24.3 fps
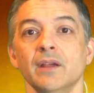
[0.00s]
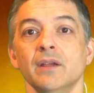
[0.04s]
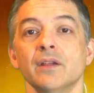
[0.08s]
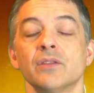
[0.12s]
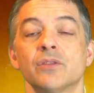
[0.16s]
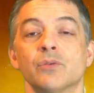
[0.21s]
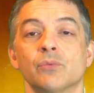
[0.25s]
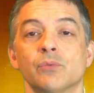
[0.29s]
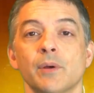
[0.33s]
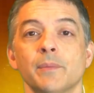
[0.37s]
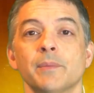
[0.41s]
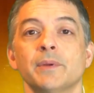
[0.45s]

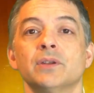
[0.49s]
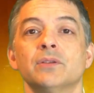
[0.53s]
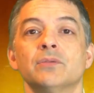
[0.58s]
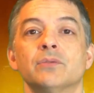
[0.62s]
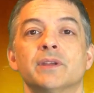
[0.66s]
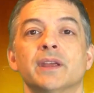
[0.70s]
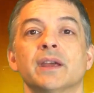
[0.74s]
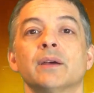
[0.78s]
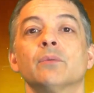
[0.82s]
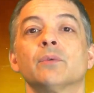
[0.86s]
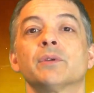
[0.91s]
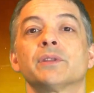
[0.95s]
The women who
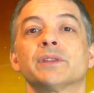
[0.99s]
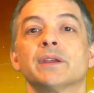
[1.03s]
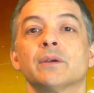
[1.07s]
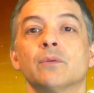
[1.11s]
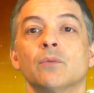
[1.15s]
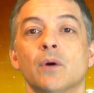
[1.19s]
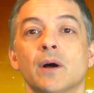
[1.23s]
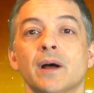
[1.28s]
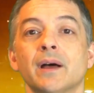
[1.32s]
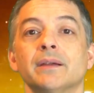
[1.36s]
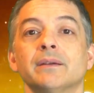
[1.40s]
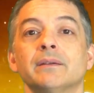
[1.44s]
get what they
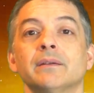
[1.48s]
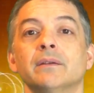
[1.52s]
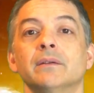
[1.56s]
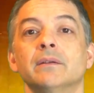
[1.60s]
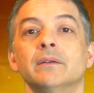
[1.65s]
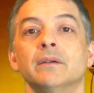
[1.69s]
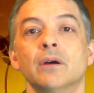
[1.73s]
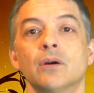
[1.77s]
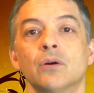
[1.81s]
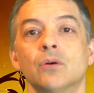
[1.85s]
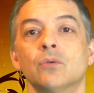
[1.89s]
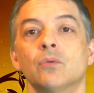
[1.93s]
want
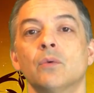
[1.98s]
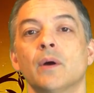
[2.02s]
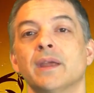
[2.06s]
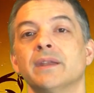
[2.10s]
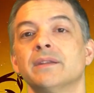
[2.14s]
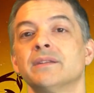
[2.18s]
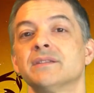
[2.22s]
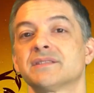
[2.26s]
know when